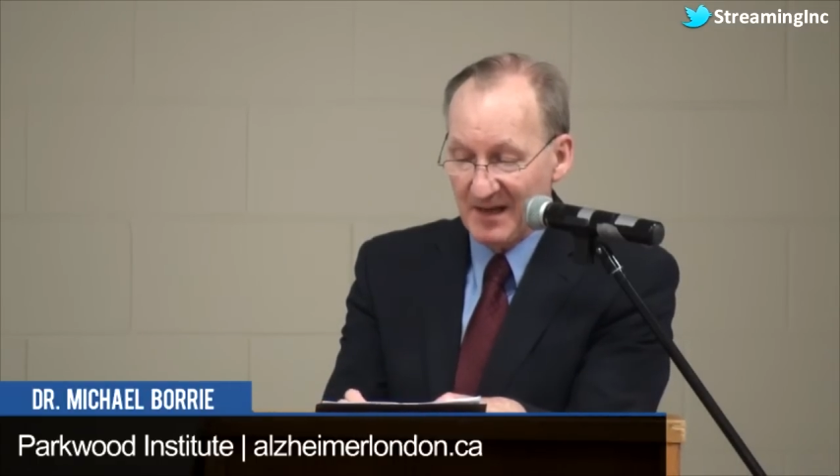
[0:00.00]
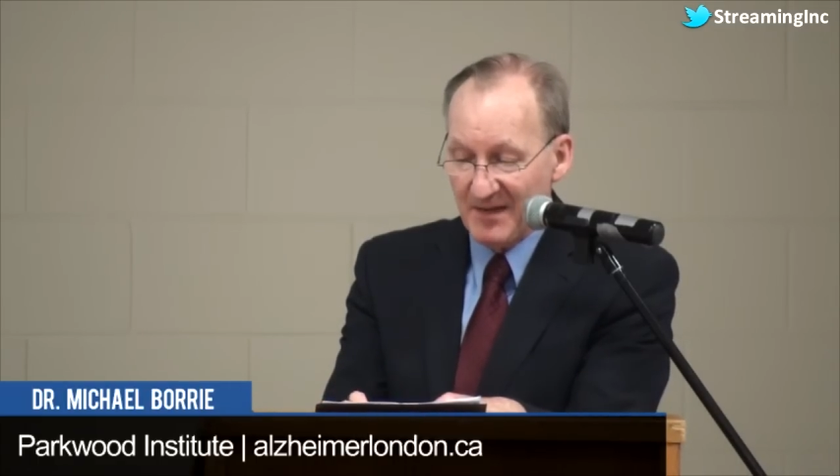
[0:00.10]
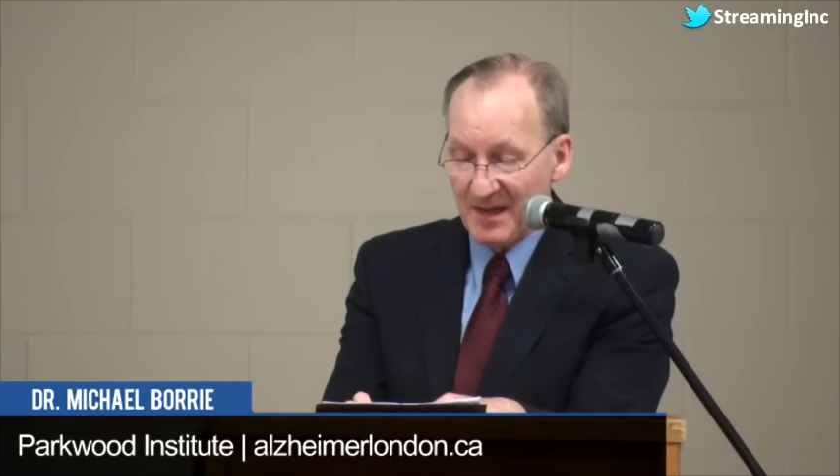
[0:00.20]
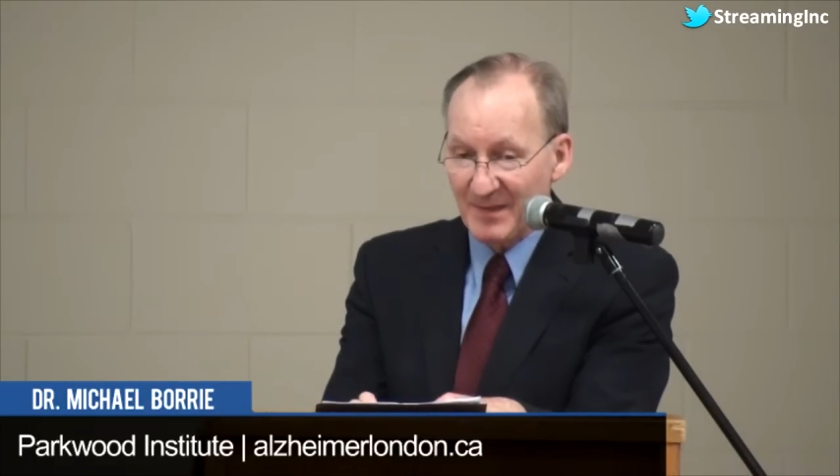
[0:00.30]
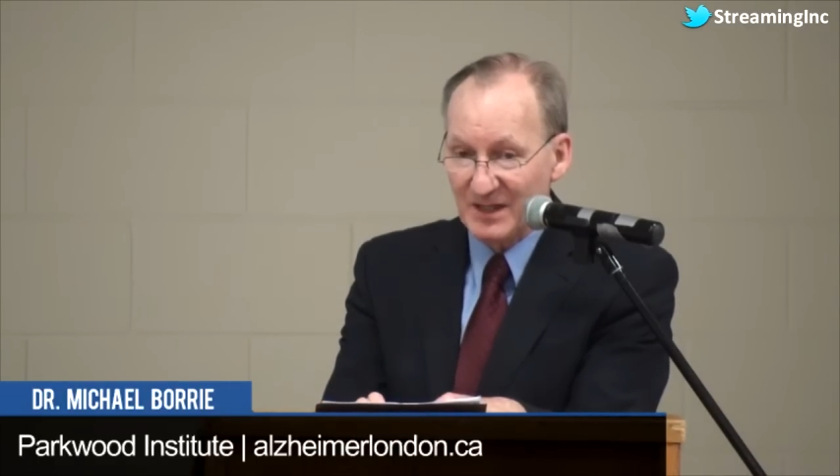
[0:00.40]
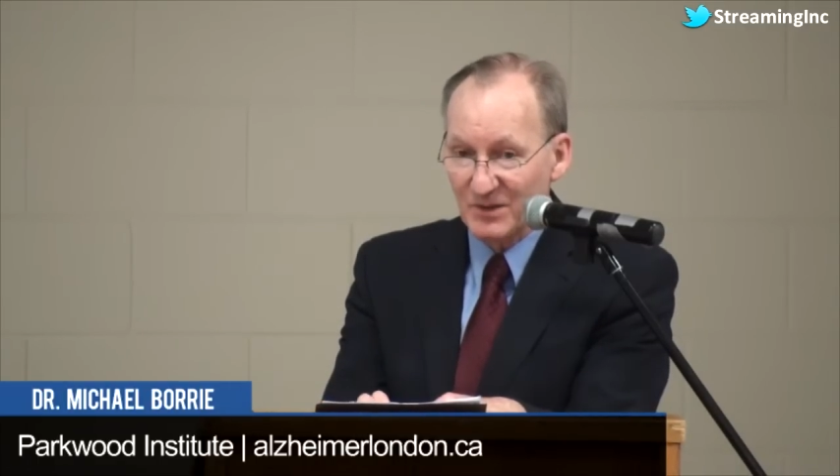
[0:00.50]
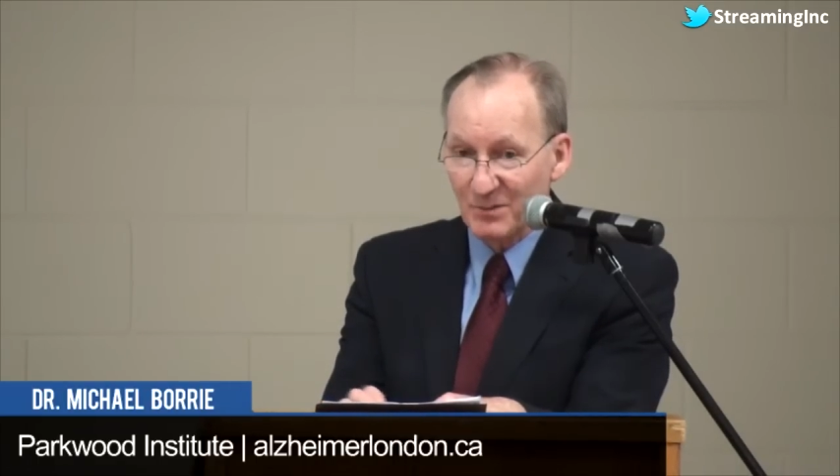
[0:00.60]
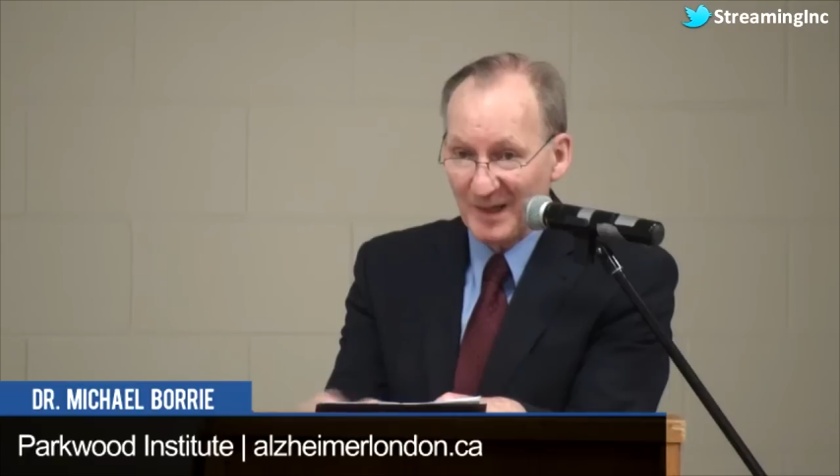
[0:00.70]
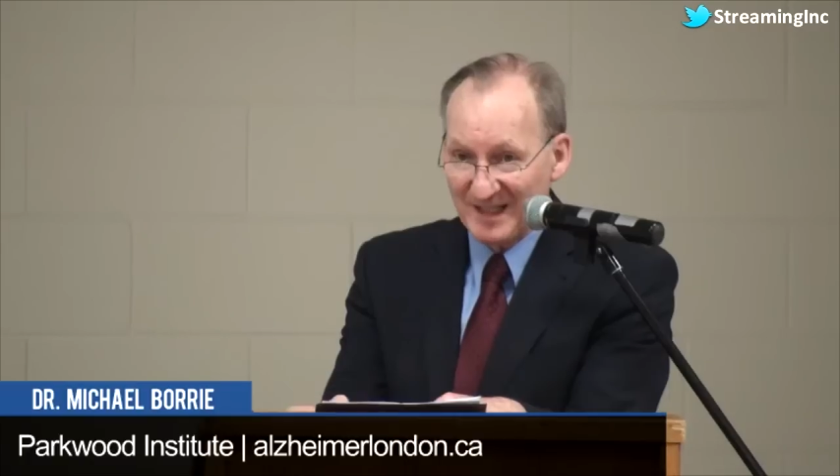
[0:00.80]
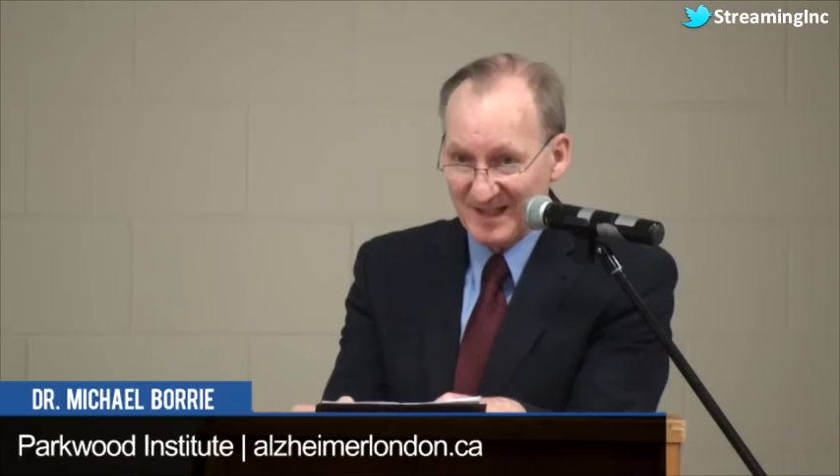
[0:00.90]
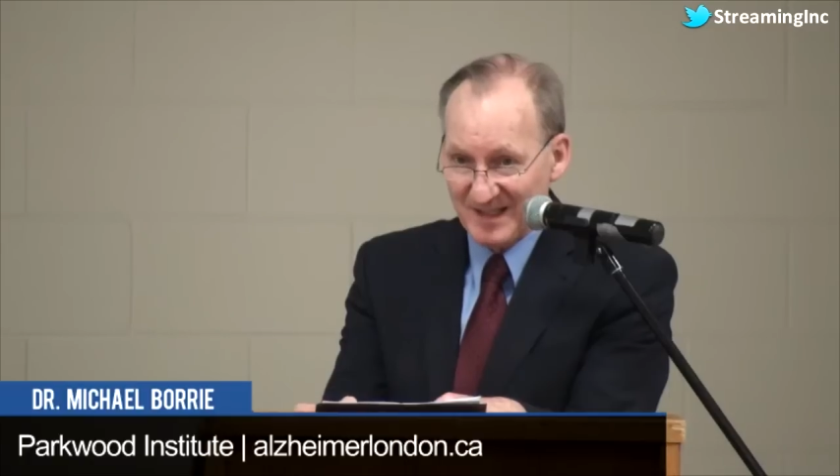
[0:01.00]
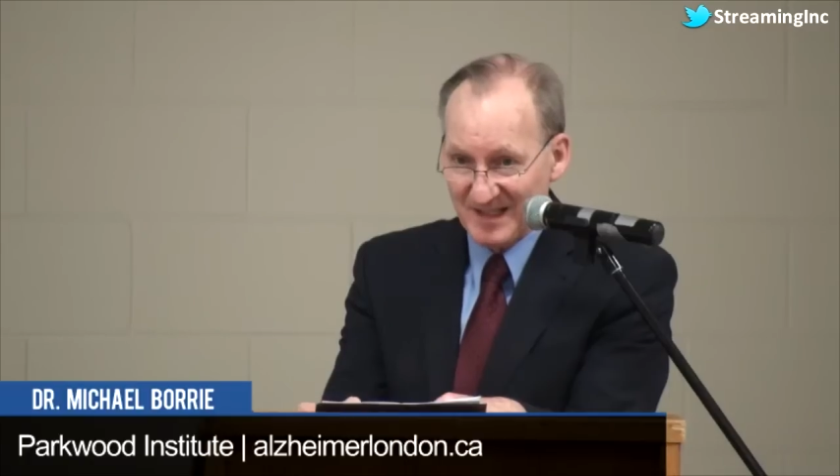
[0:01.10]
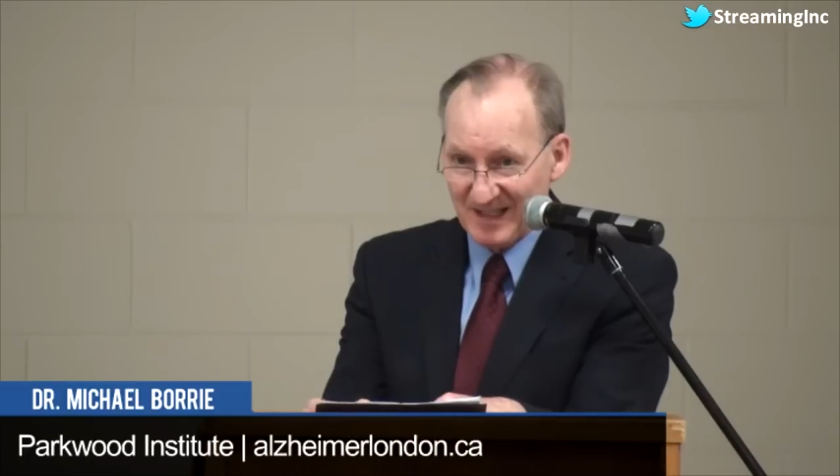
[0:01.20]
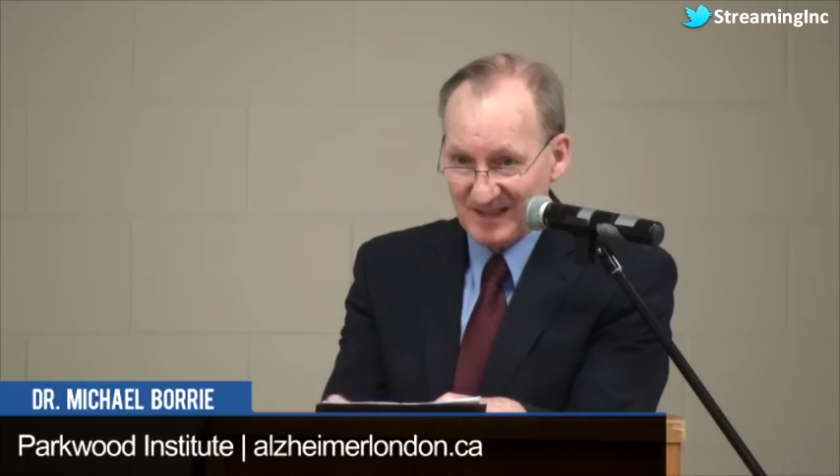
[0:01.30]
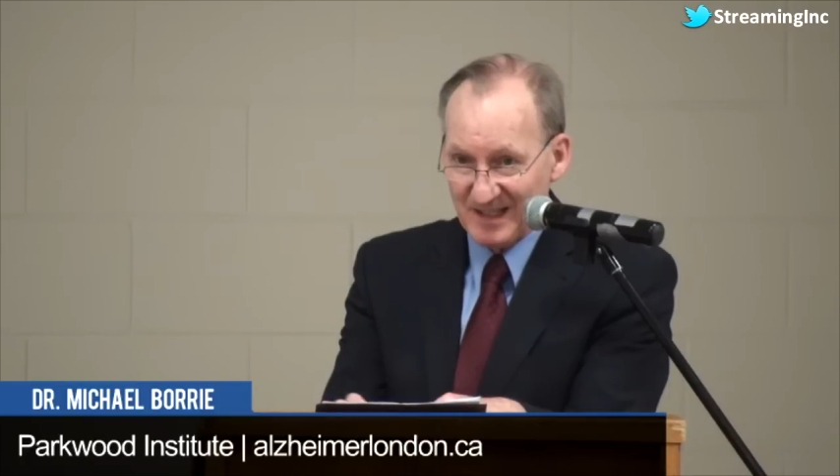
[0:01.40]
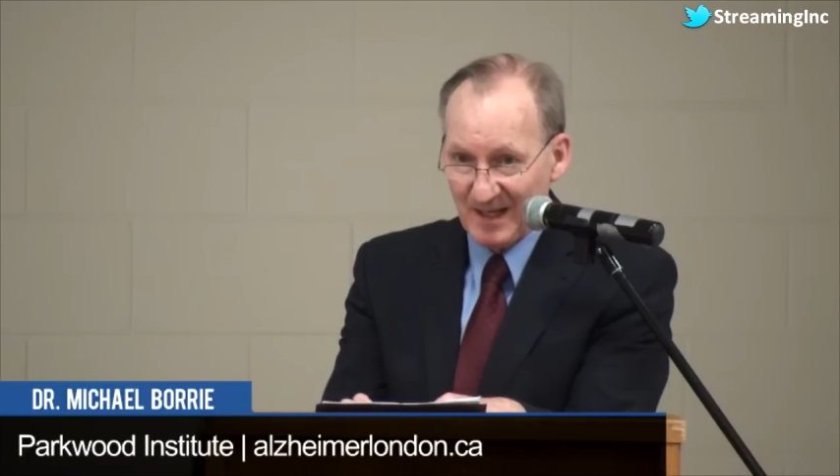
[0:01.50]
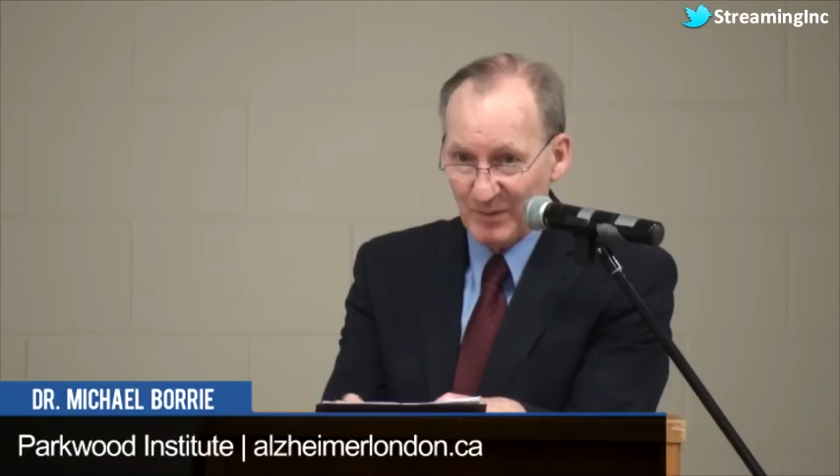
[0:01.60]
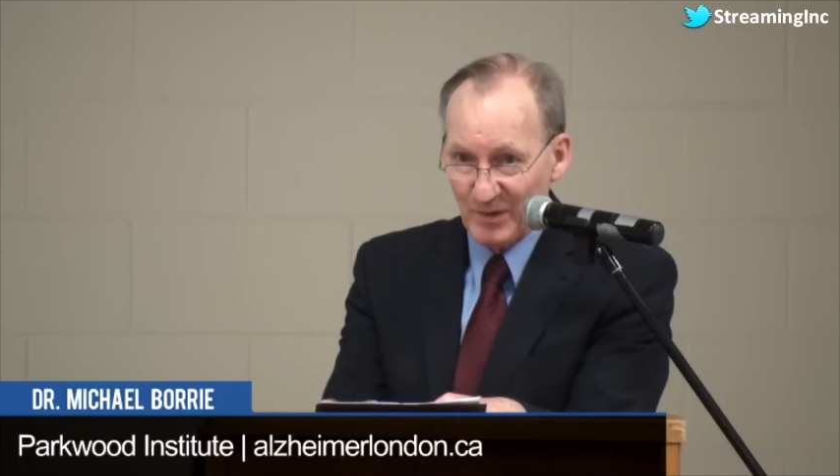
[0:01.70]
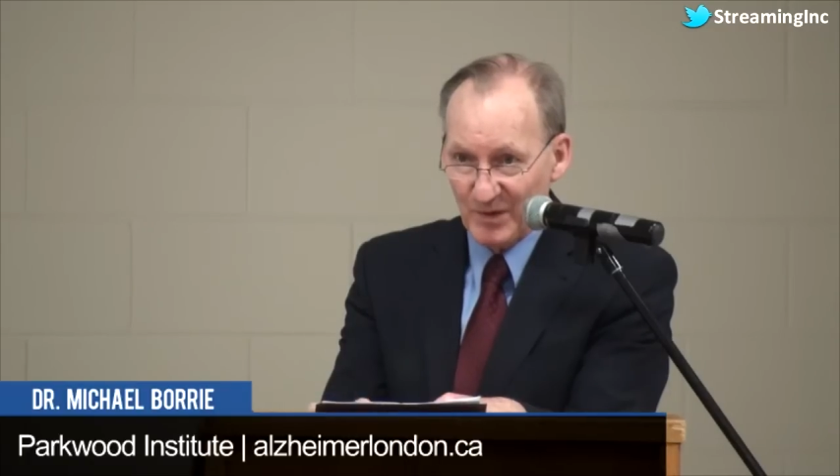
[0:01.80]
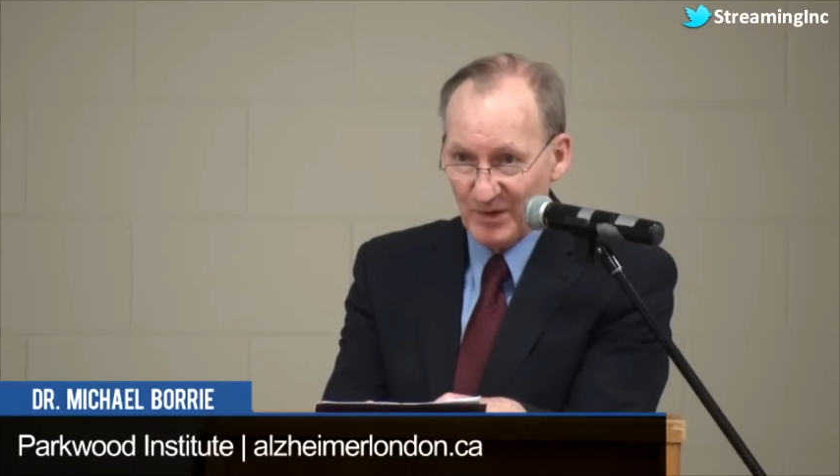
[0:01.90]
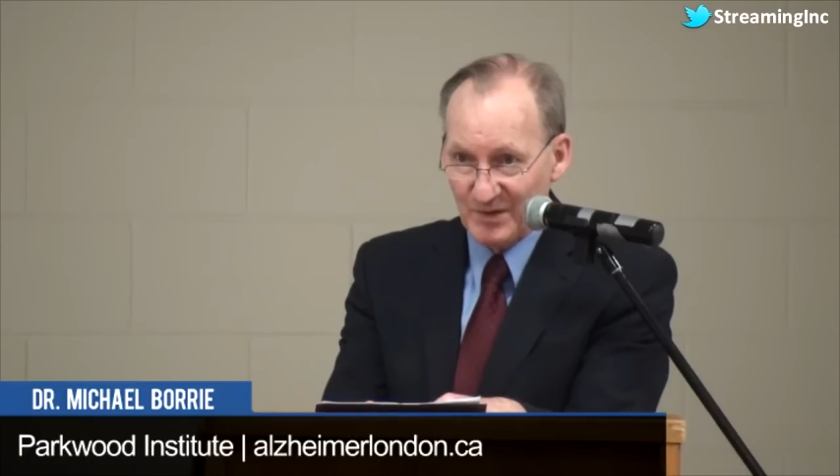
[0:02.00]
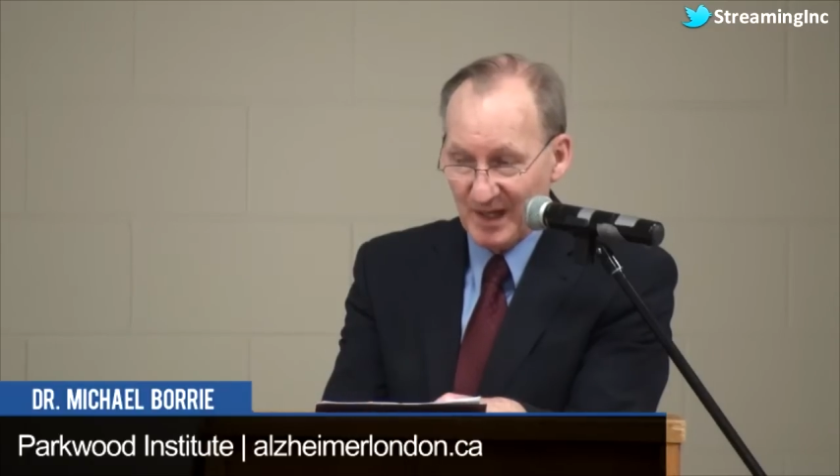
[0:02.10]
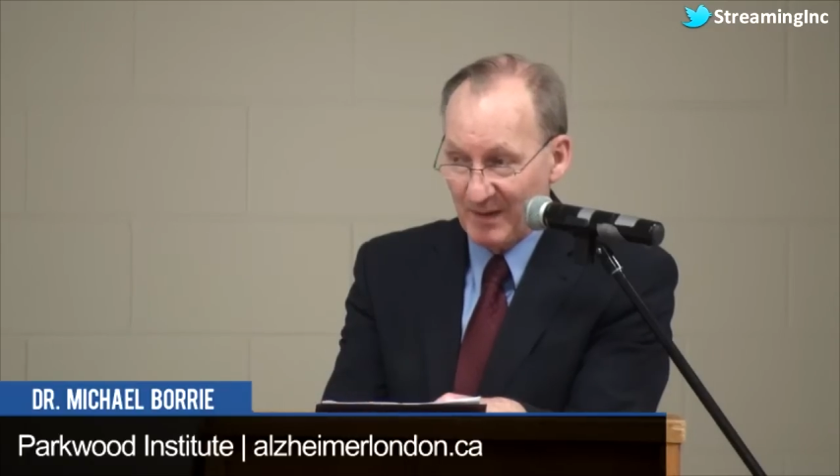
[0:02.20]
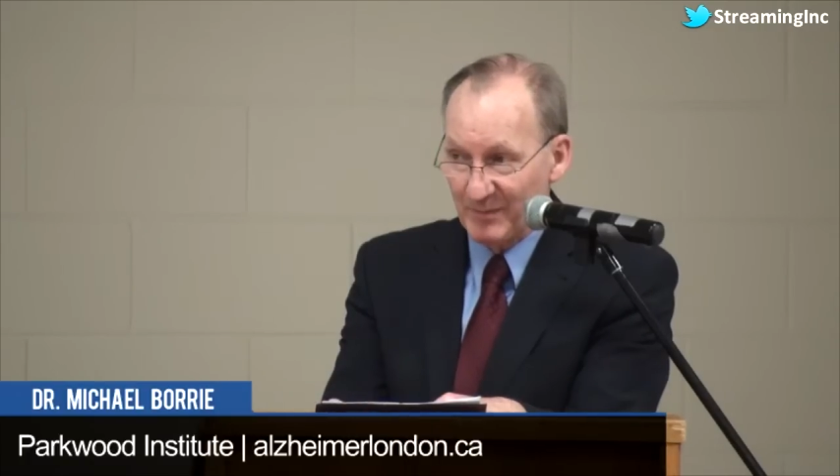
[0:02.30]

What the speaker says: they may do better the second time or third time.